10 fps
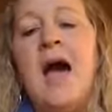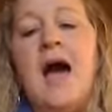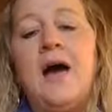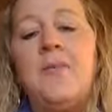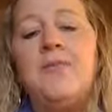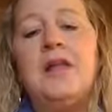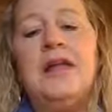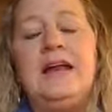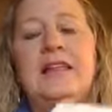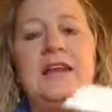The
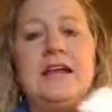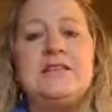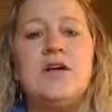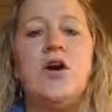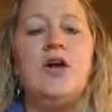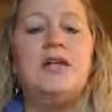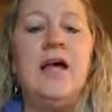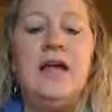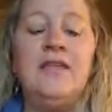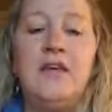lady that I saw
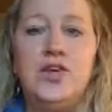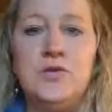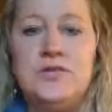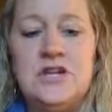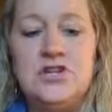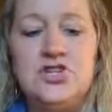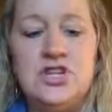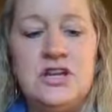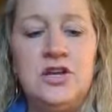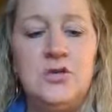online that used it,
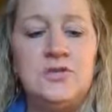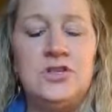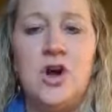she used it